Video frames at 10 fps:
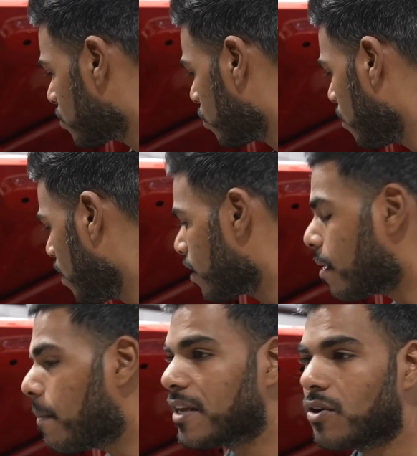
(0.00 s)
So
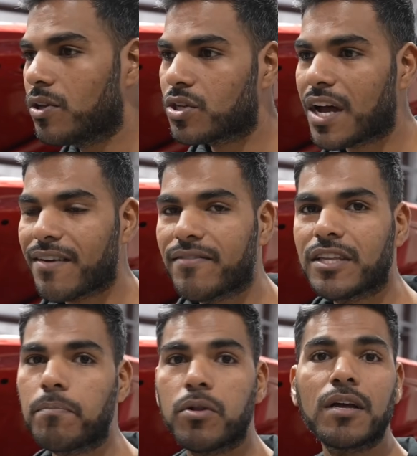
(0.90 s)
the main goal is to have
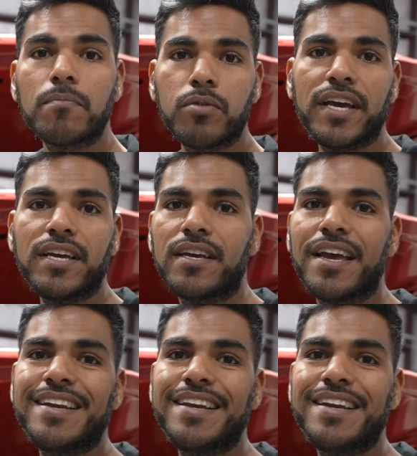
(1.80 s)
everything plug and play